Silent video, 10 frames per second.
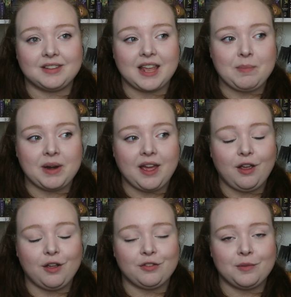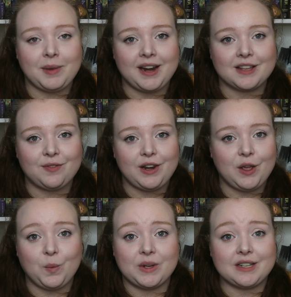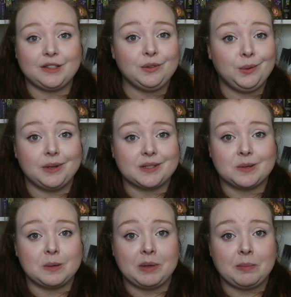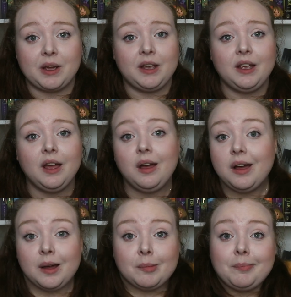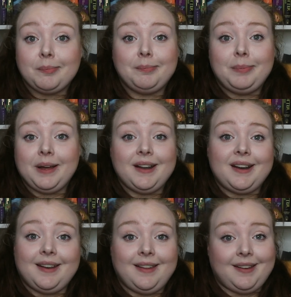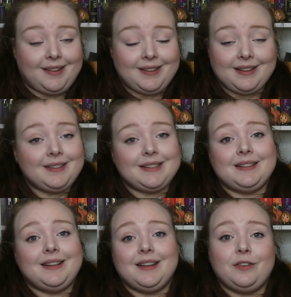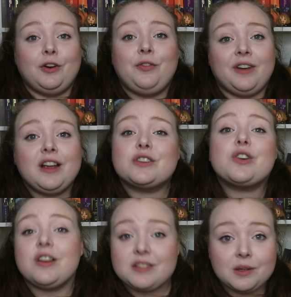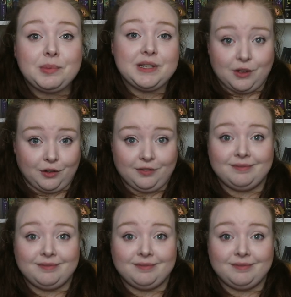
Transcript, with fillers: keep an eye out for my next video, which I don't know what it's gonna be about, but fingers crossed it'll be soon.